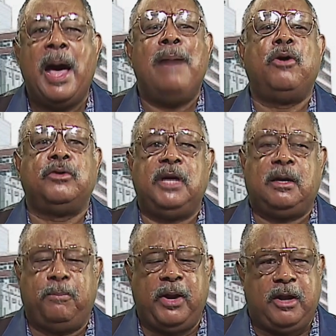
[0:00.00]
I'm gonna
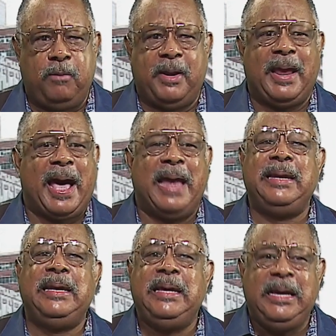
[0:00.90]
take a break here, but I
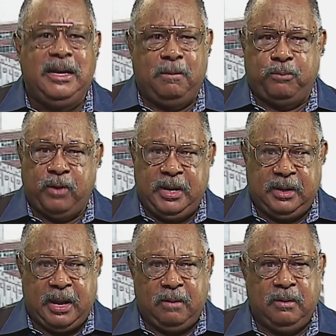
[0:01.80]
need a break
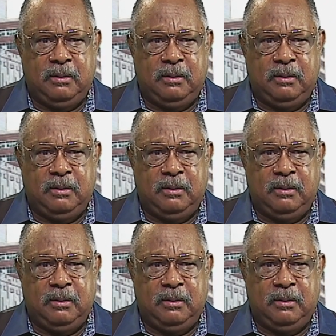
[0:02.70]
now.